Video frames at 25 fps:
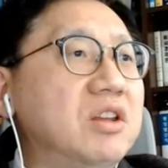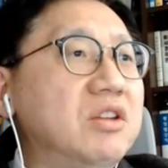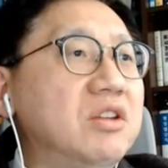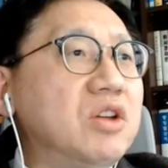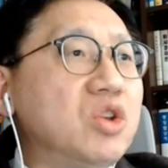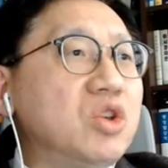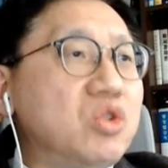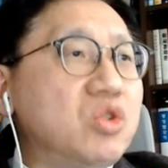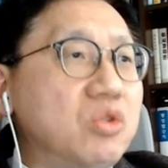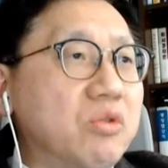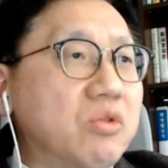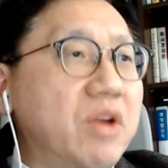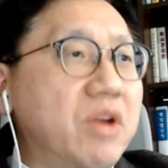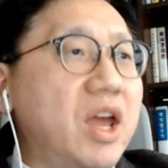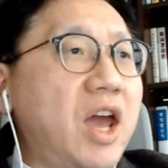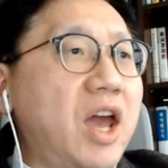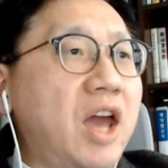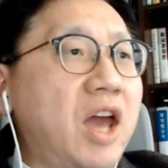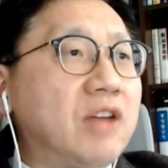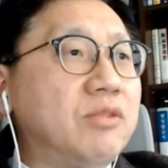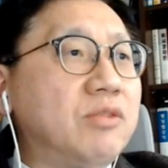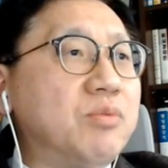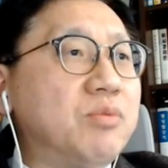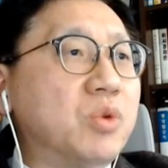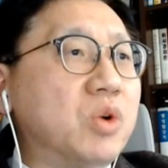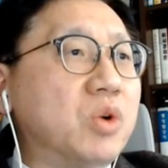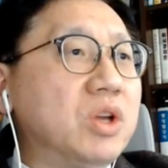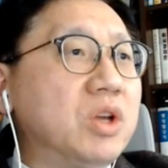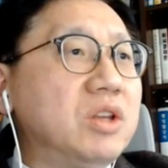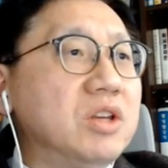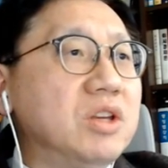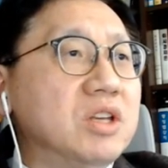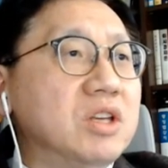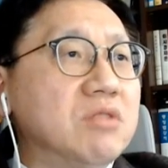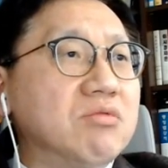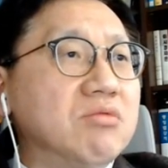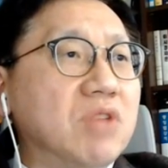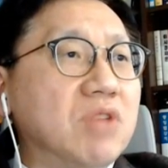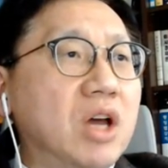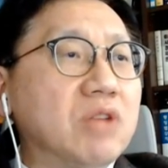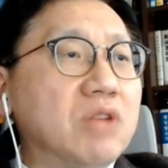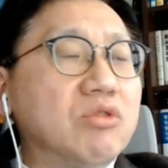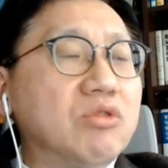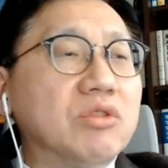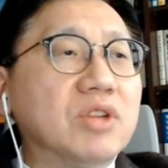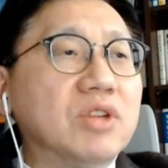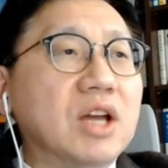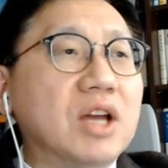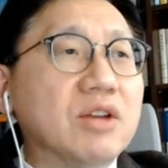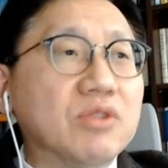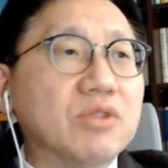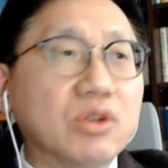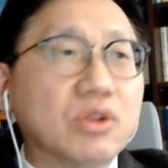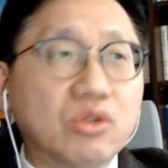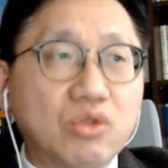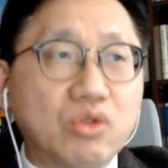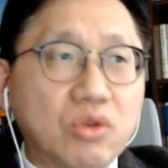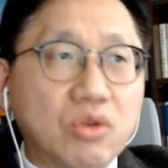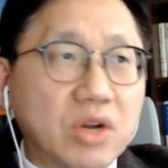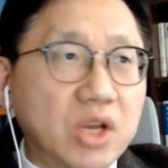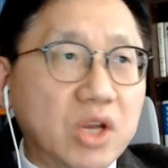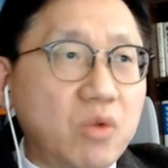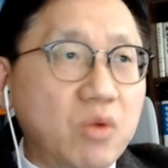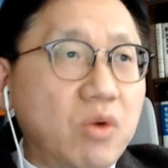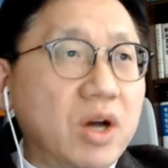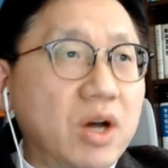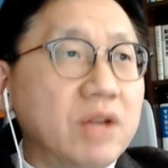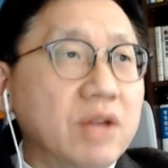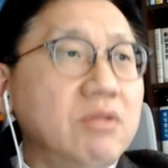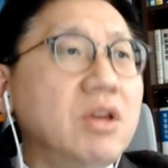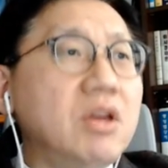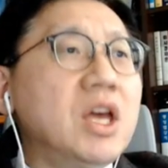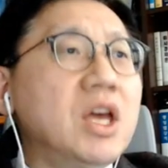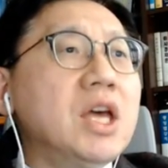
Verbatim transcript: the urea export in 2021.